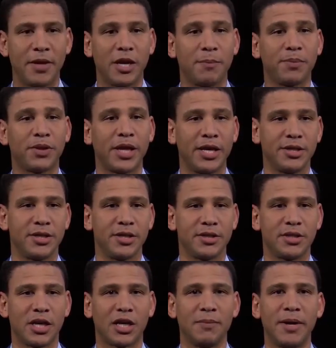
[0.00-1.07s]
many
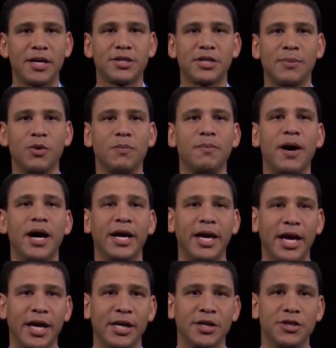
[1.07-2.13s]
places that can make someone my
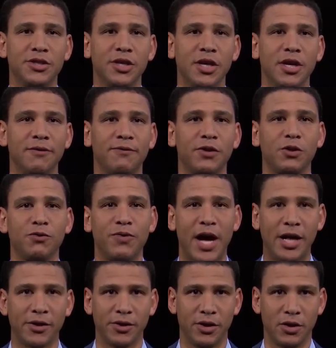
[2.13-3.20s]
age feel
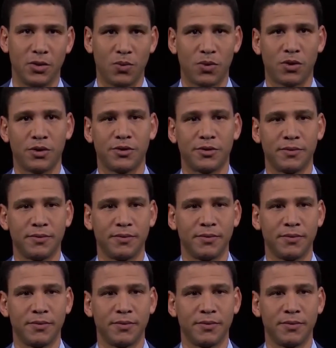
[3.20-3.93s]
valued in the world.